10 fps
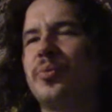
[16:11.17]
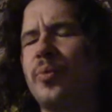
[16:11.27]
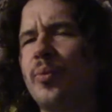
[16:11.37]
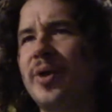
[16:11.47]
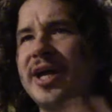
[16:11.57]

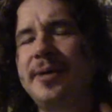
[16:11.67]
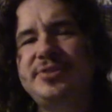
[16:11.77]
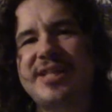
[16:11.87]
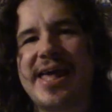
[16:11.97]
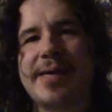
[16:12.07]
When it comes
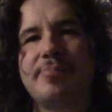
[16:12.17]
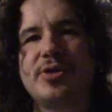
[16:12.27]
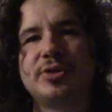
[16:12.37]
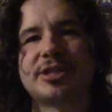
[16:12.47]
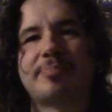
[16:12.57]
to
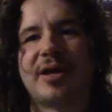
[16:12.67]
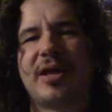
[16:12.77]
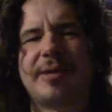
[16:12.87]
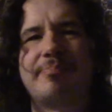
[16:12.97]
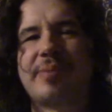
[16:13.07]
music by
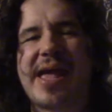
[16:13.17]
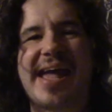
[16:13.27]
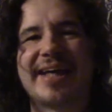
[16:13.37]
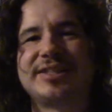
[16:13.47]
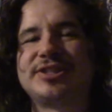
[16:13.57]
like
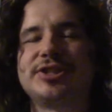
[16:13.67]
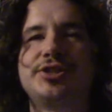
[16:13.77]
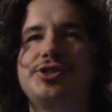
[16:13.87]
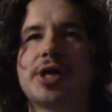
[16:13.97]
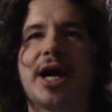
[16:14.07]
bands
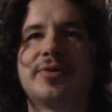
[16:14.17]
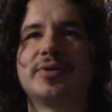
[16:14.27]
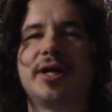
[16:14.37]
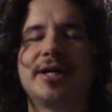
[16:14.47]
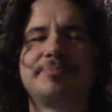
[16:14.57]
and
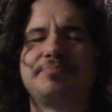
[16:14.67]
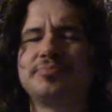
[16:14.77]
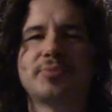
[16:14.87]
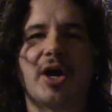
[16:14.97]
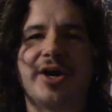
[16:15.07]
genre
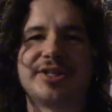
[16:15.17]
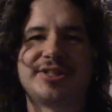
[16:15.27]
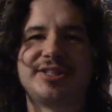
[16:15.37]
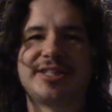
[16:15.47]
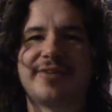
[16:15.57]
artists
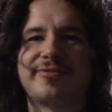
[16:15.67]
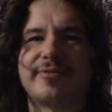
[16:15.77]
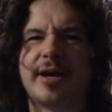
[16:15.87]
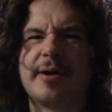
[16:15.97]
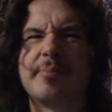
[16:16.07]
and stuff,
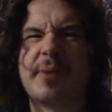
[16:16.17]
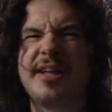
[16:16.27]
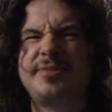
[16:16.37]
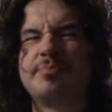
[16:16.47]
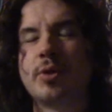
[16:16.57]

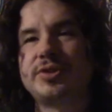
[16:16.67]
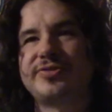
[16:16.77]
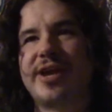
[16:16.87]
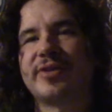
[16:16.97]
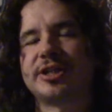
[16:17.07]
my most
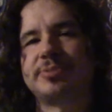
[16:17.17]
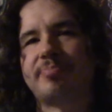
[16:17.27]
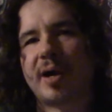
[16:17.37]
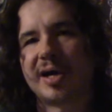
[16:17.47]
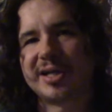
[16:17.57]
favorite is
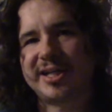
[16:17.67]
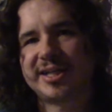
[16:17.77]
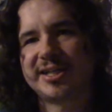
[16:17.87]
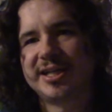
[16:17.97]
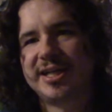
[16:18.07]
punk.
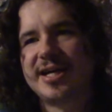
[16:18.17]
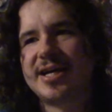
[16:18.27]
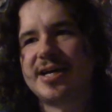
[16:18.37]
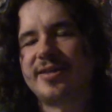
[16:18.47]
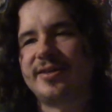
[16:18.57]

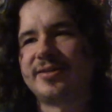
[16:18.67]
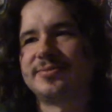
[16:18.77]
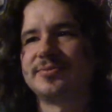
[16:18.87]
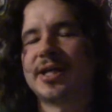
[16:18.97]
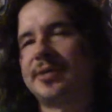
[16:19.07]
And then
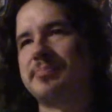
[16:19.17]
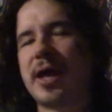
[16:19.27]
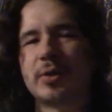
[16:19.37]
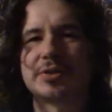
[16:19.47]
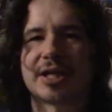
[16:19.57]
like
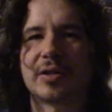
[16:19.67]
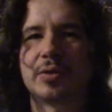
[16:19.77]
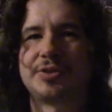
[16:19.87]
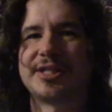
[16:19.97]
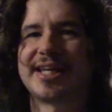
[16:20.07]
metal is a
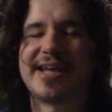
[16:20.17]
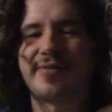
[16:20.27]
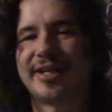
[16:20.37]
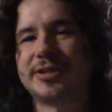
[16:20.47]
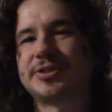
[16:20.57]
close second.
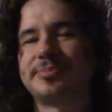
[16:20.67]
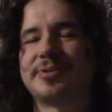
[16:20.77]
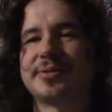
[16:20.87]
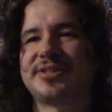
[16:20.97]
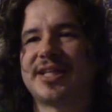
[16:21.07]
Everything else is
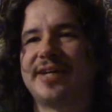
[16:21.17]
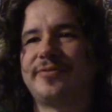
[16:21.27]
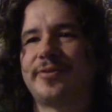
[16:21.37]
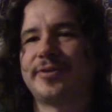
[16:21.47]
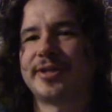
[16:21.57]
pretty much tied
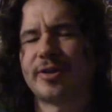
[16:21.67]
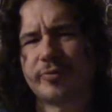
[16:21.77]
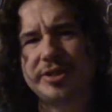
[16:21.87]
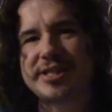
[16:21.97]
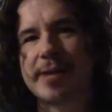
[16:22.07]
for third. And the
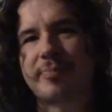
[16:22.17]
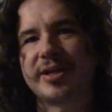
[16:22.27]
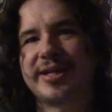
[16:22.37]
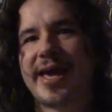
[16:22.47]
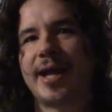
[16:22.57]
reason I
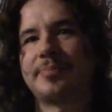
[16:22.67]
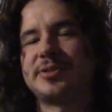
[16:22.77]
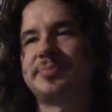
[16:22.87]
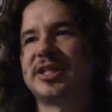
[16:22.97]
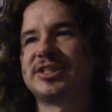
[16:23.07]
bring that up is
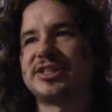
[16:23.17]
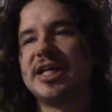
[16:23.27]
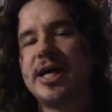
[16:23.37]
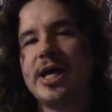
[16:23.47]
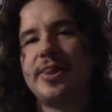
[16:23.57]
because
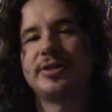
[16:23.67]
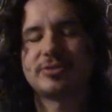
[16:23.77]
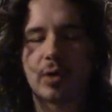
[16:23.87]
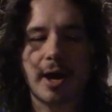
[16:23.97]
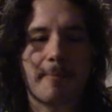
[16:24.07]
there's a
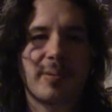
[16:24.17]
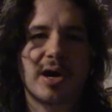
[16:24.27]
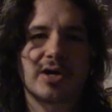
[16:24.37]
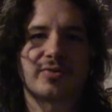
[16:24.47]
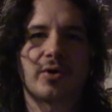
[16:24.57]
lot of
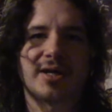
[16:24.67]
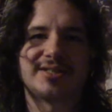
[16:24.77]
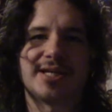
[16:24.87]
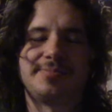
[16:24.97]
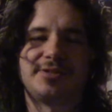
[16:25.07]
punk rock
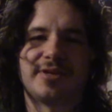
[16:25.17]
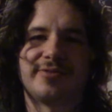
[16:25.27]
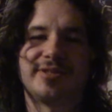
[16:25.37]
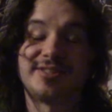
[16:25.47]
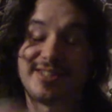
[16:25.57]
type stuff
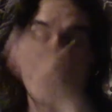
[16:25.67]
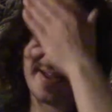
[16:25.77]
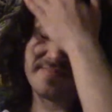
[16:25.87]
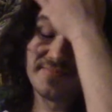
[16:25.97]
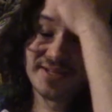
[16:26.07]
in this
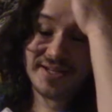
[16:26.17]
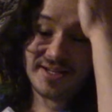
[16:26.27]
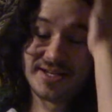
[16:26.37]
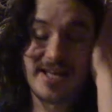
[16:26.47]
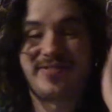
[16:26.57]
game.
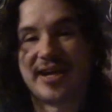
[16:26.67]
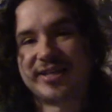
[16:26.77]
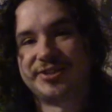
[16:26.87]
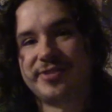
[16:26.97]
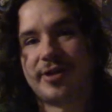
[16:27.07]
In fact,
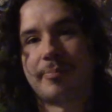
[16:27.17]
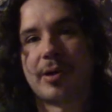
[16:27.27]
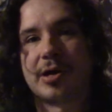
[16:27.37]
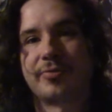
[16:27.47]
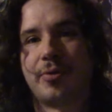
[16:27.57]
there's even a
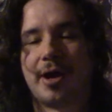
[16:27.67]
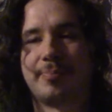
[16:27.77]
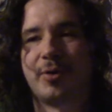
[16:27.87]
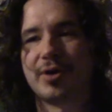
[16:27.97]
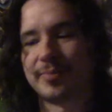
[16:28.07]
punk rock
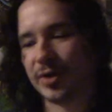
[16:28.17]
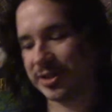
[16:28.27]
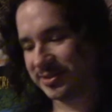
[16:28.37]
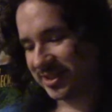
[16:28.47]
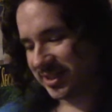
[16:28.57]
Pokemon.